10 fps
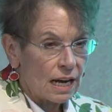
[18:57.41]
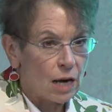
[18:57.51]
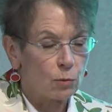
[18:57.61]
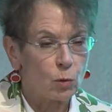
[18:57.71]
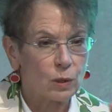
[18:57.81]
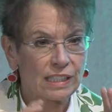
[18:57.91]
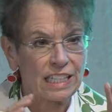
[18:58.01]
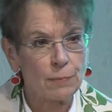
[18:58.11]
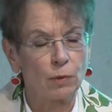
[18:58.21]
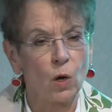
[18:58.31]
And we'll
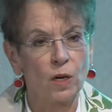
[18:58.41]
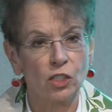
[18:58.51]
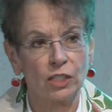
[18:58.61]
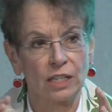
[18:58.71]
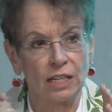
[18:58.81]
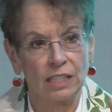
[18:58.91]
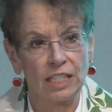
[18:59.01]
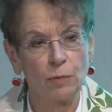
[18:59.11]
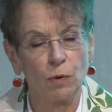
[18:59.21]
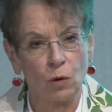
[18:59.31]
keep launching it and
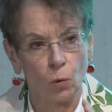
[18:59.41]
keep